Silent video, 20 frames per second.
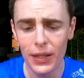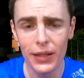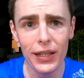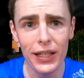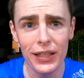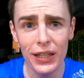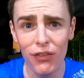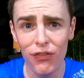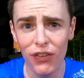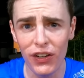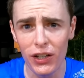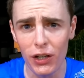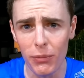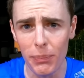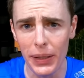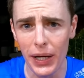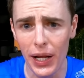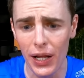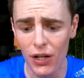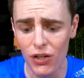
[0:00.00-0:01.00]
ladyfinger
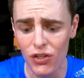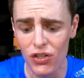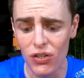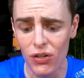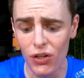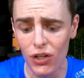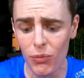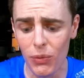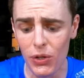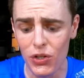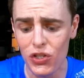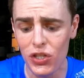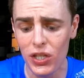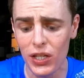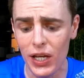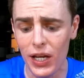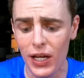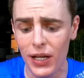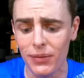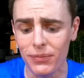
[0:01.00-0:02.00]
bananas are the ones to
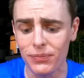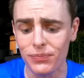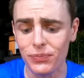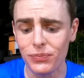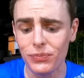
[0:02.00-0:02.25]
get.